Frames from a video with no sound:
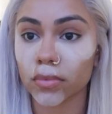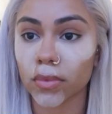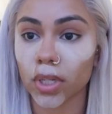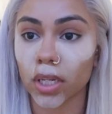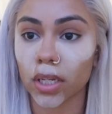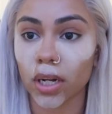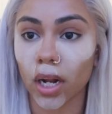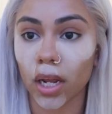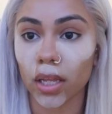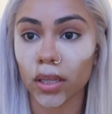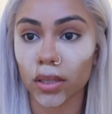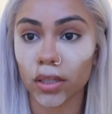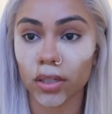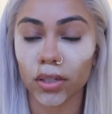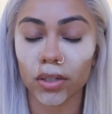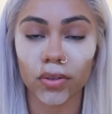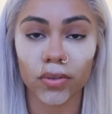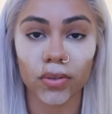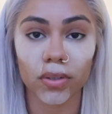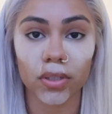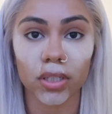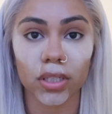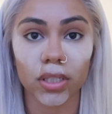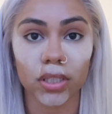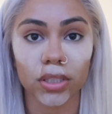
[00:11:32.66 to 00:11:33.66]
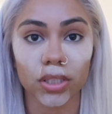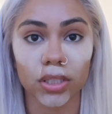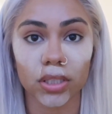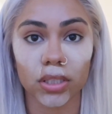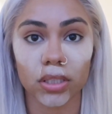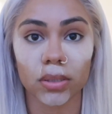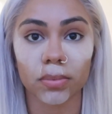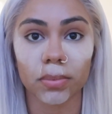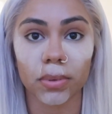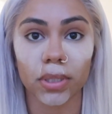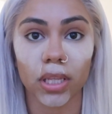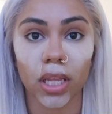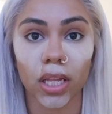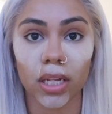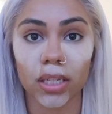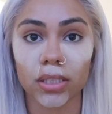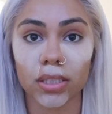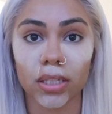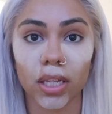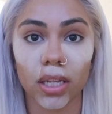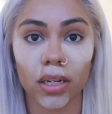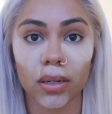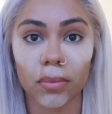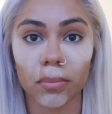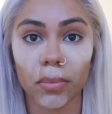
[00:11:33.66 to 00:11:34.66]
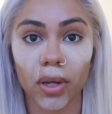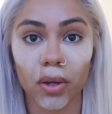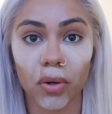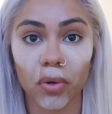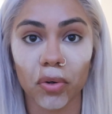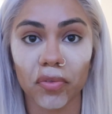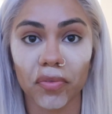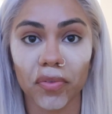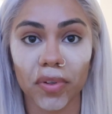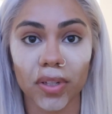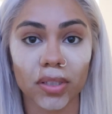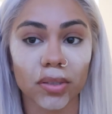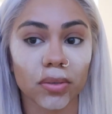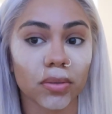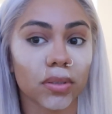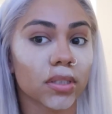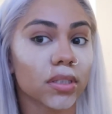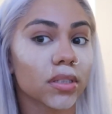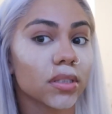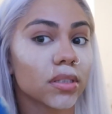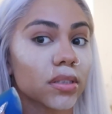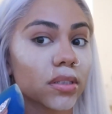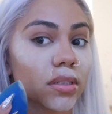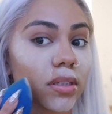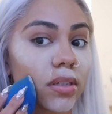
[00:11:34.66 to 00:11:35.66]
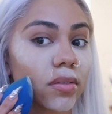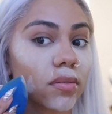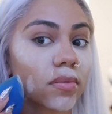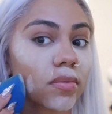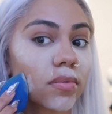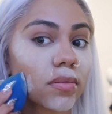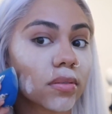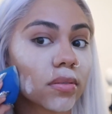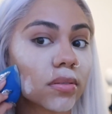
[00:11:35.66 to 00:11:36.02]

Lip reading: And I literally just be like setting my whole face with this stuff.